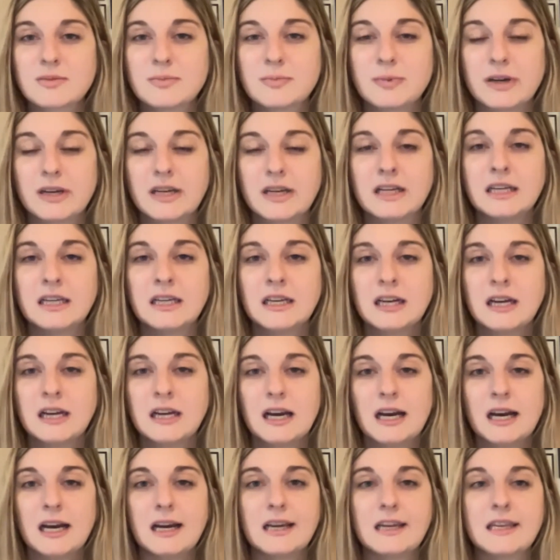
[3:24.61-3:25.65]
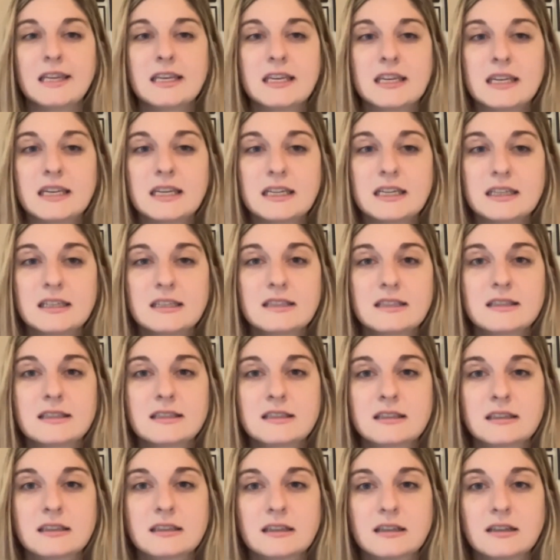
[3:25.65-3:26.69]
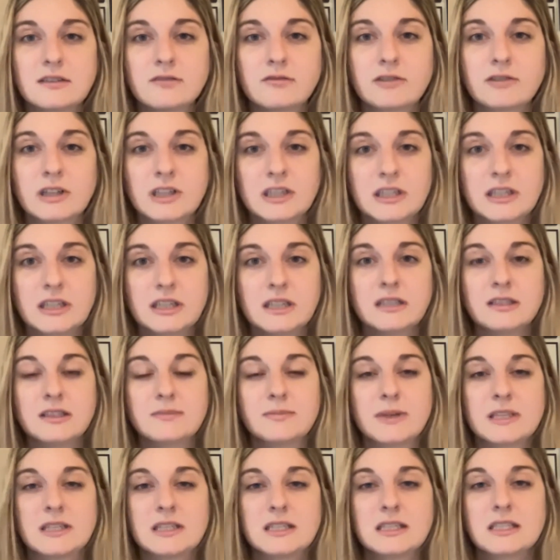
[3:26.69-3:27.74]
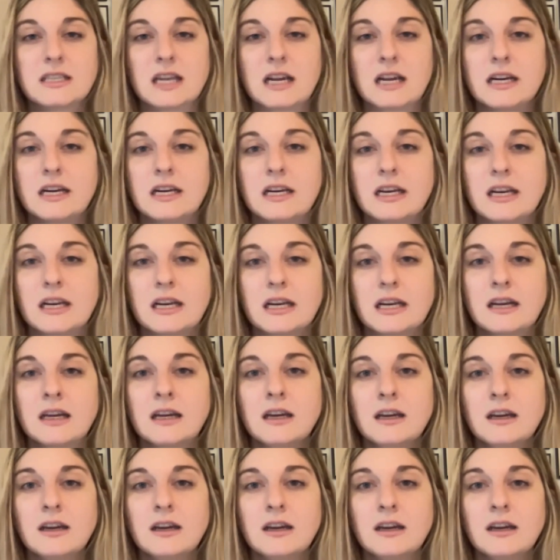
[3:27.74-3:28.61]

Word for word: But uh, he has really been studying